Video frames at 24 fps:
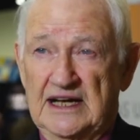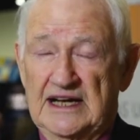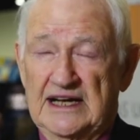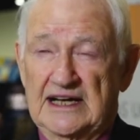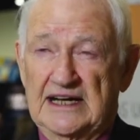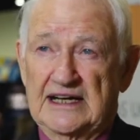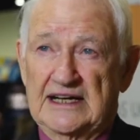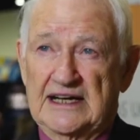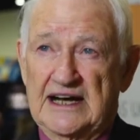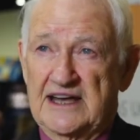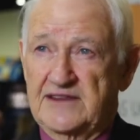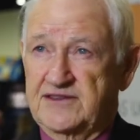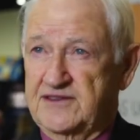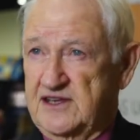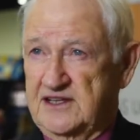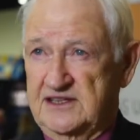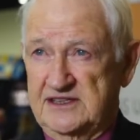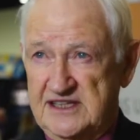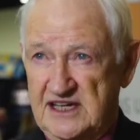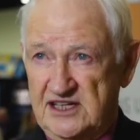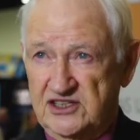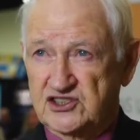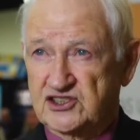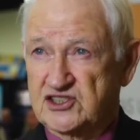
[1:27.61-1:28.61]
I
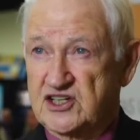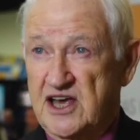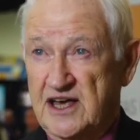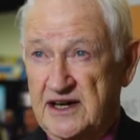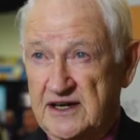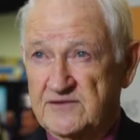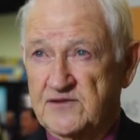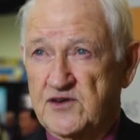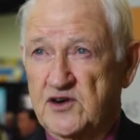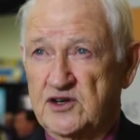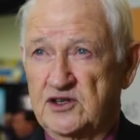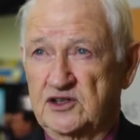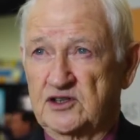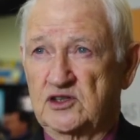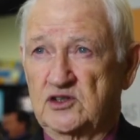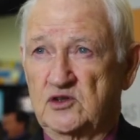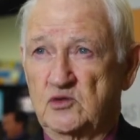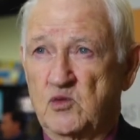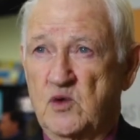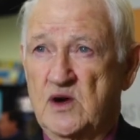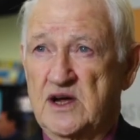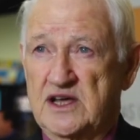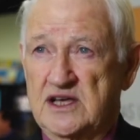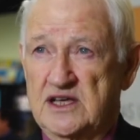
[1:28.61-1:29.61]
think that's not a very
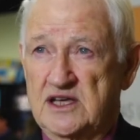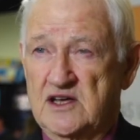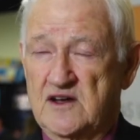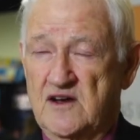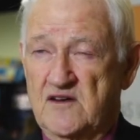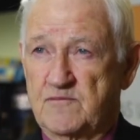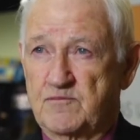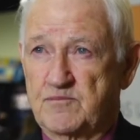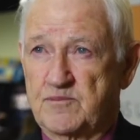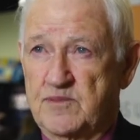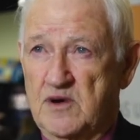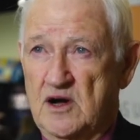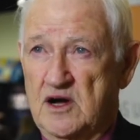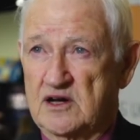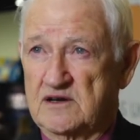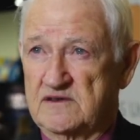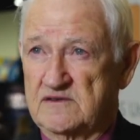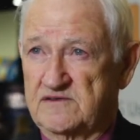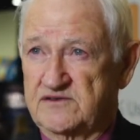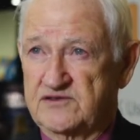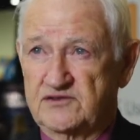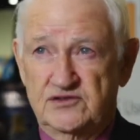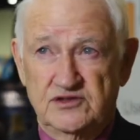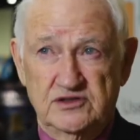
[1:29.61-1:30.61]
good way
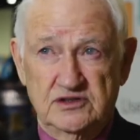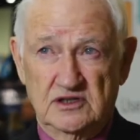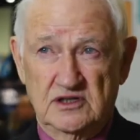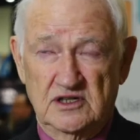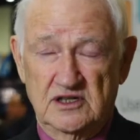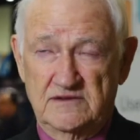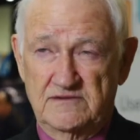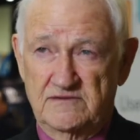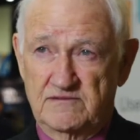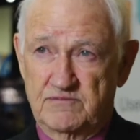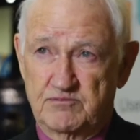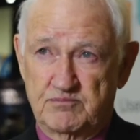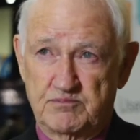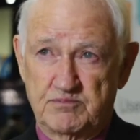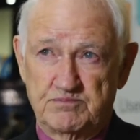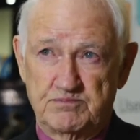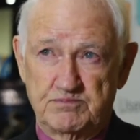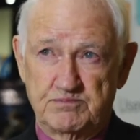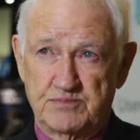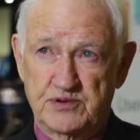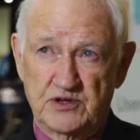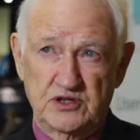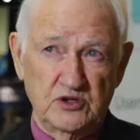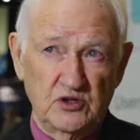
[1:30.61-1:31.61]
of
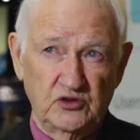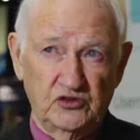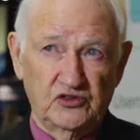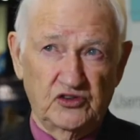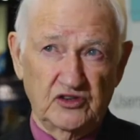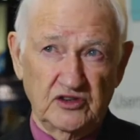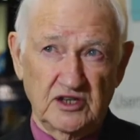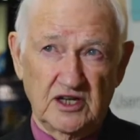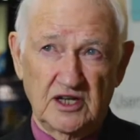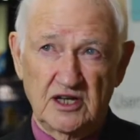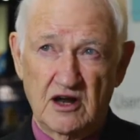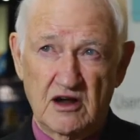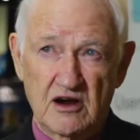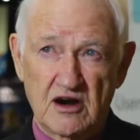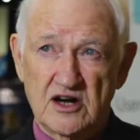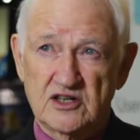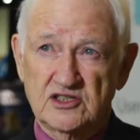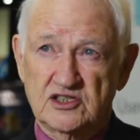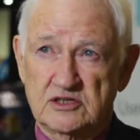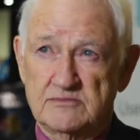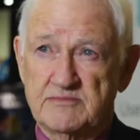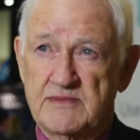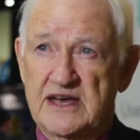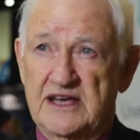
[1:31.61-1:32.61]
producing a
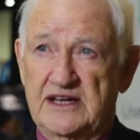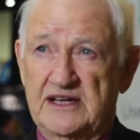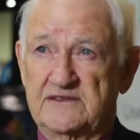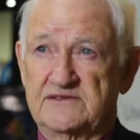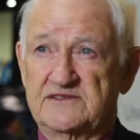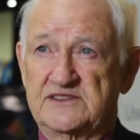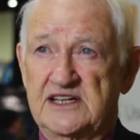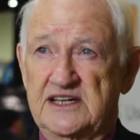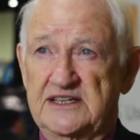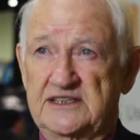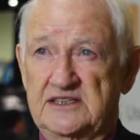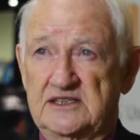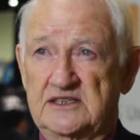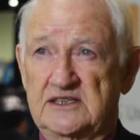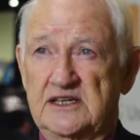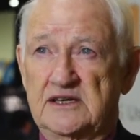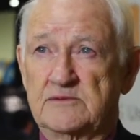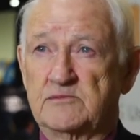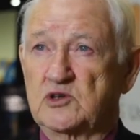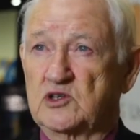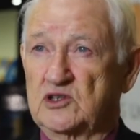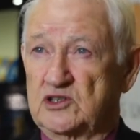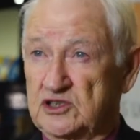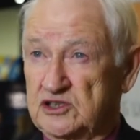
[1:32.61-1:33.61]
large amount of data,
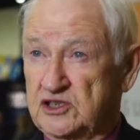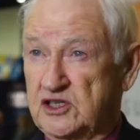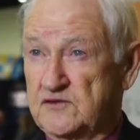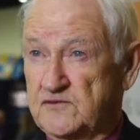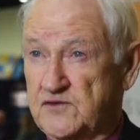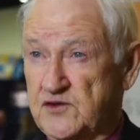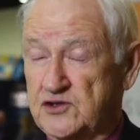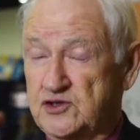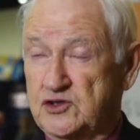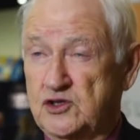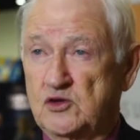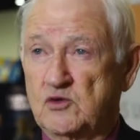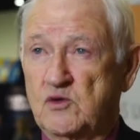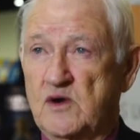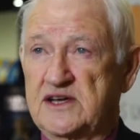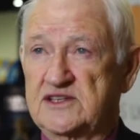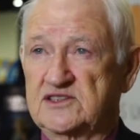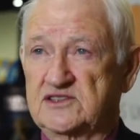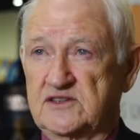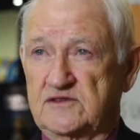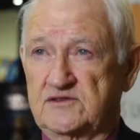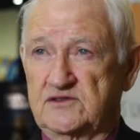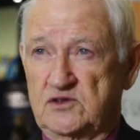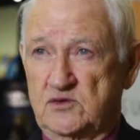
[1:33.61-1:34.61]
and we're looking for new
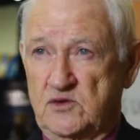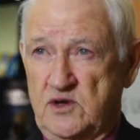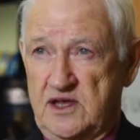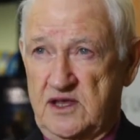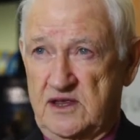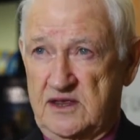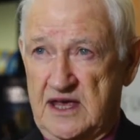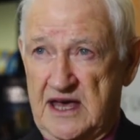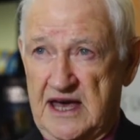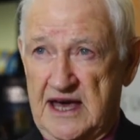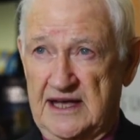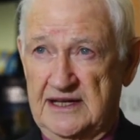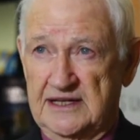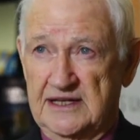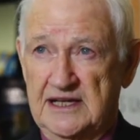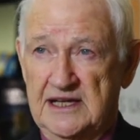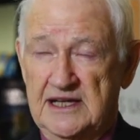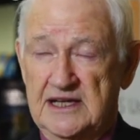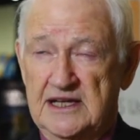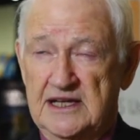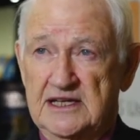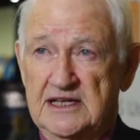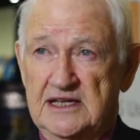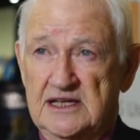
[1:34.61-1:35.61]
ways of doing that,
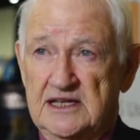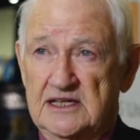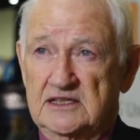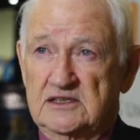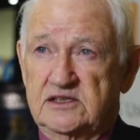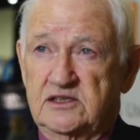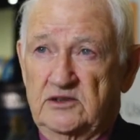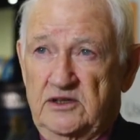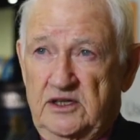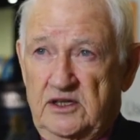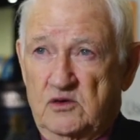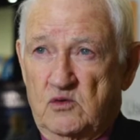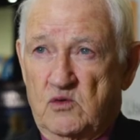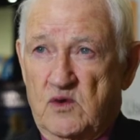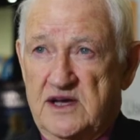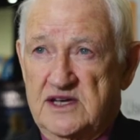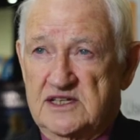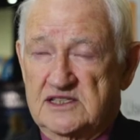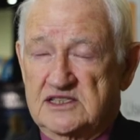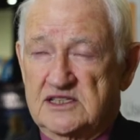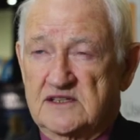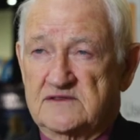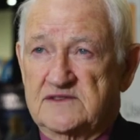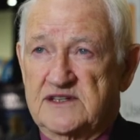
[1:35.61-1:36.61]
including
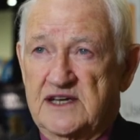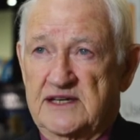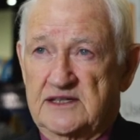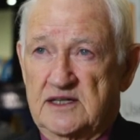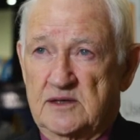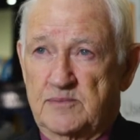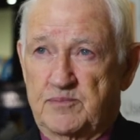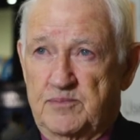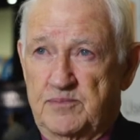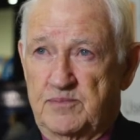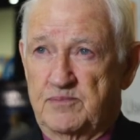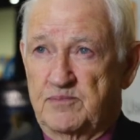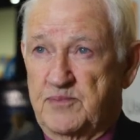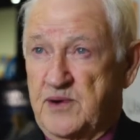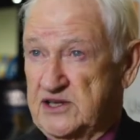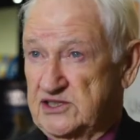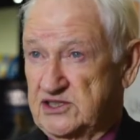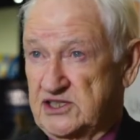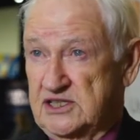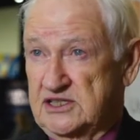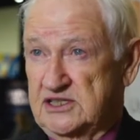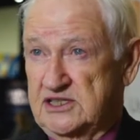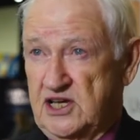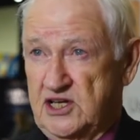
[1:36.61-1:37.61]
ways of data
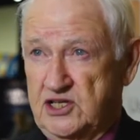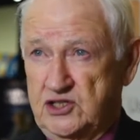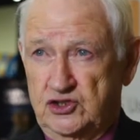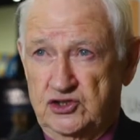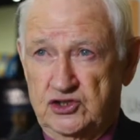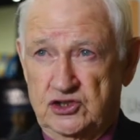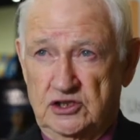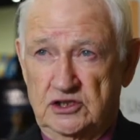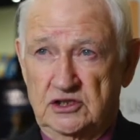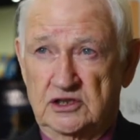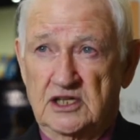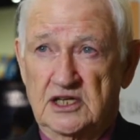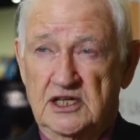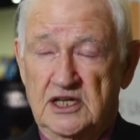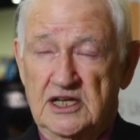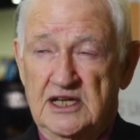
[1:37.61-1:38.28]
presentation.